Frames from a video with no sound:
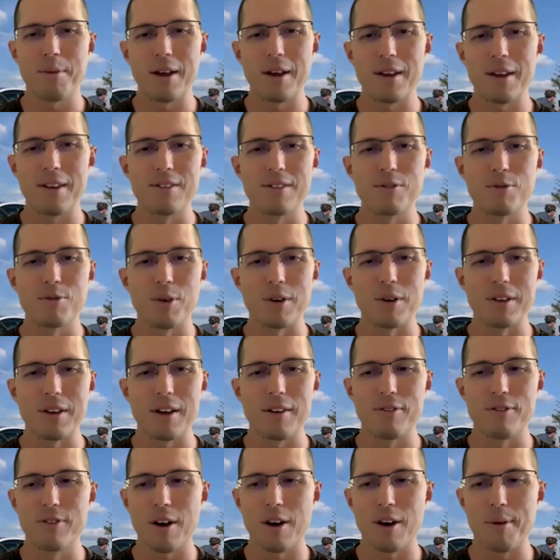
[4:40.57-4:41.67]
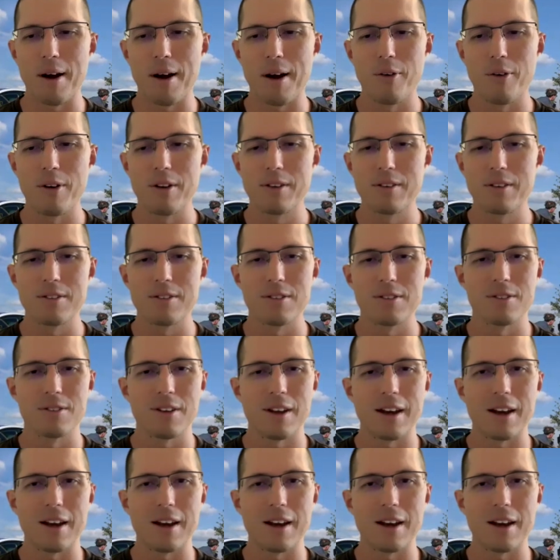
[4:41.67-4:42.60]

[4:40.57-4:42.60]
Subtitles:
This is what they've come out with. This is like